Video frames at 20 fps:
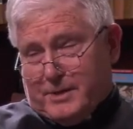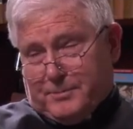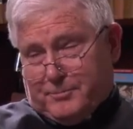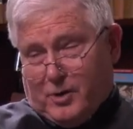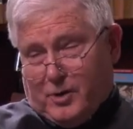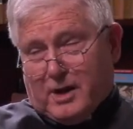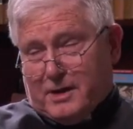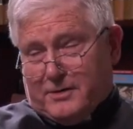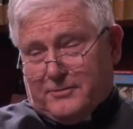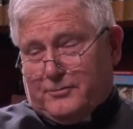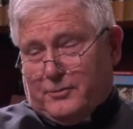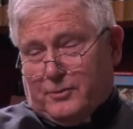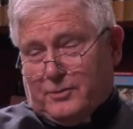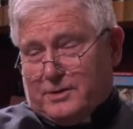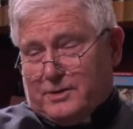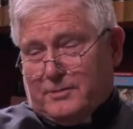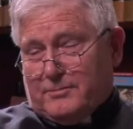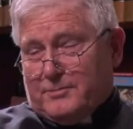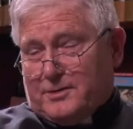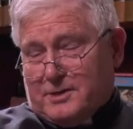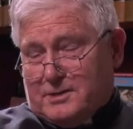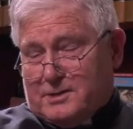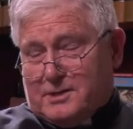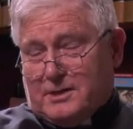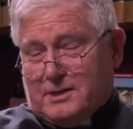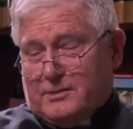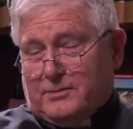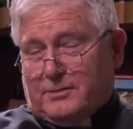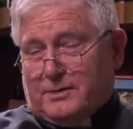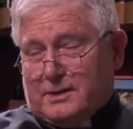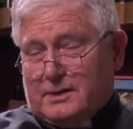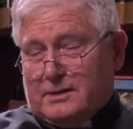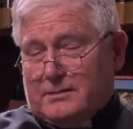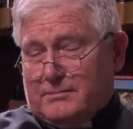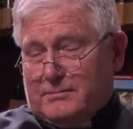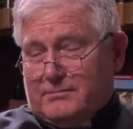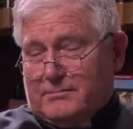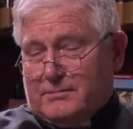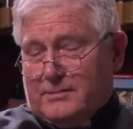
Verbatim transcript: praying for them continually,